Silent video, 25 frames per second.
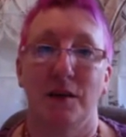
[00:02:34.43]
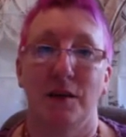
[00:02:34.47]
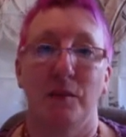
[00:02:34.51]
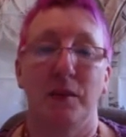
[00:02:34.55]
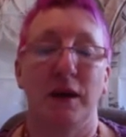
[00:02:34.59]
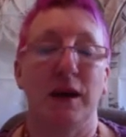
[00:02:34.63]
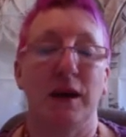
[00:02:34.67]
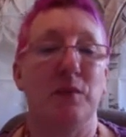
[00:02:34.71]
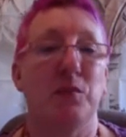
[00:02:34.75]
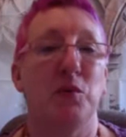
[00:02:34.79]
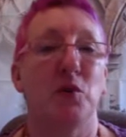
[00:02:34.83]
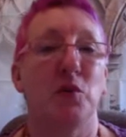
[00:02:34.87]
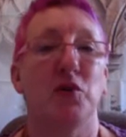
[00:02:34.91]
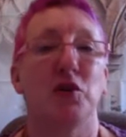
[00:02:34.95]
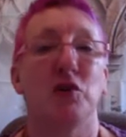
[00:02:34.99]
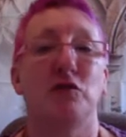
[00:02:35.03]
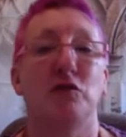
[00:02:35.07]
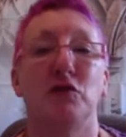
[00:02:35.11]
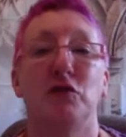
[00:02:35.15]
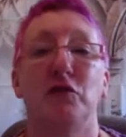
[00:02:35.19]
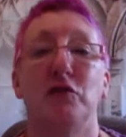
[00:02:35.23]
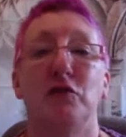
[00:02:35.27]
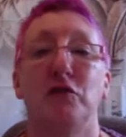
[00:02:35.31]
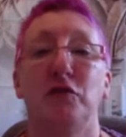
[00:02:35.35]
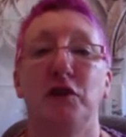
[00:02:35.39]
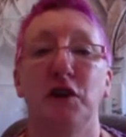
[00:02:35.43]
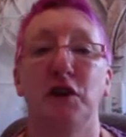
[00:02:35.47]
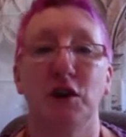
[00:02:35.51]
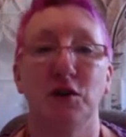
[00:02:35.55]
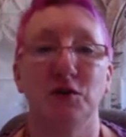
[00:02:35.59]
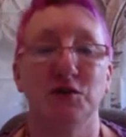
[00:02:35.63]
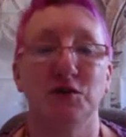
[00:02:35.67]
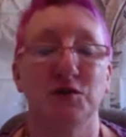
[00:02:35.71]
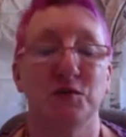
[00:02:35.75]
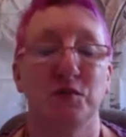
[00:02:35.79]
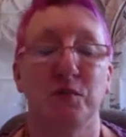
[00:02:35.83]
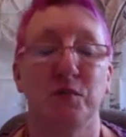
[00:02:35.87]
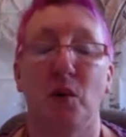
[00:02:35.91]
People that
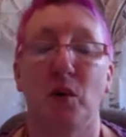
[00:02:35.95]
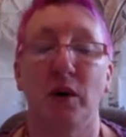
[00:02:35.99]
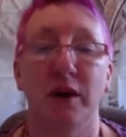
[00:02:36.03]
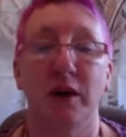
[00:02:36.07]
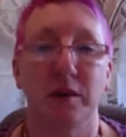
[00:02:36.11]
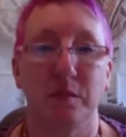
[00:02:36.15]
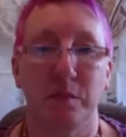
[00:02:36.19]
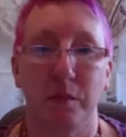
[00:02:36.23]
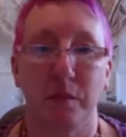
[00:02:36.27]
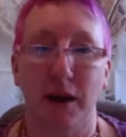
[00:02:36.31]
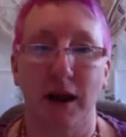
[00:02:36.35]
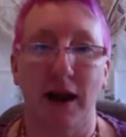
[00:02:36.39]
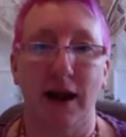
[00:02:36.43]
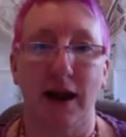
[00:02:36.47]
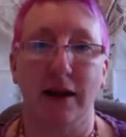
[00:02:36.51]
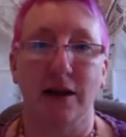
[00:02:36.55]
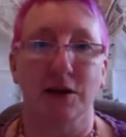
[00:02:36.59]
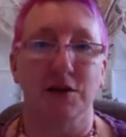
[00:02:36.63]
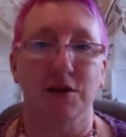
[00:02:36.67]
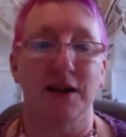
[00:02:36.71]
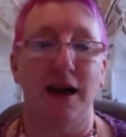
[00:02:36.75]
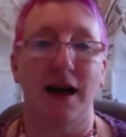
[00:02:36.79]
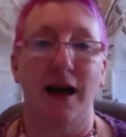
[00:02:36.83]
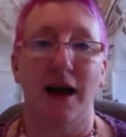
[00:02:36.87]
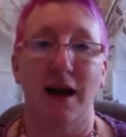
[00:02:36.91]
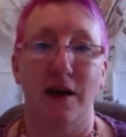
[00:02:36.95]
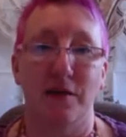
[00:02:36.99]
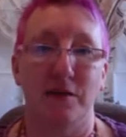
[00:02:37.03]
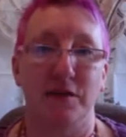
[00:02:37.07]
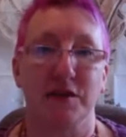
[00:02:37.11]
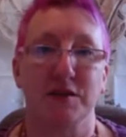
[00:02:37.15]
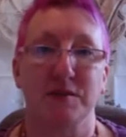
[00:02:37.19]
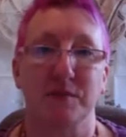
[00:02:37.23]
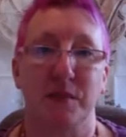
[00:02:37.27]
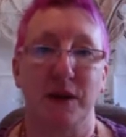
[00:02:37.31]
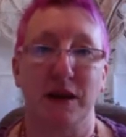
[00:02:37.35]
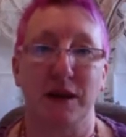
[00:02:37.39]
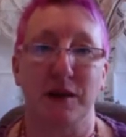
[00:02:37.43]
refused point blank to ever
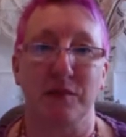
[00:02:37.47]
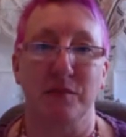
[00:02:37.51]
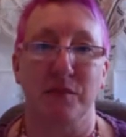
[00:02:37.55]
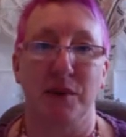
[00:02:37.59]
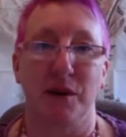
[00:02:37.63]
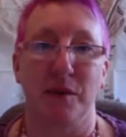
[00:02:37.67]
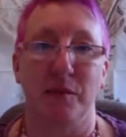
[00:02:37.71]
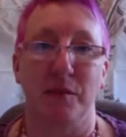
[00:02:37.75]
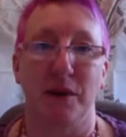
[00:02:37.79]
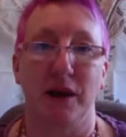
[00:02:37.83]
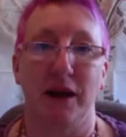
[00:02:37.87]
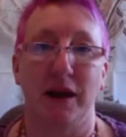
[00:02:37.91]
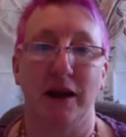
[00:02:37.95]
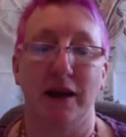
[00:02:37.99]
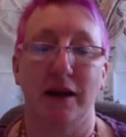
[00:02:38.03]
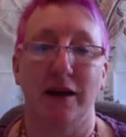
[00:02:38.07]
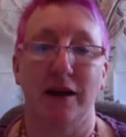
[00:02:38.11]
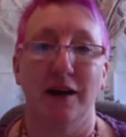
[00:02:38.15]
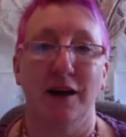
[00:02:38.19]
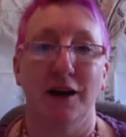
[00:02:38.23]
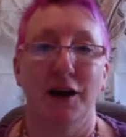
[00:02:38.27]
speak in public,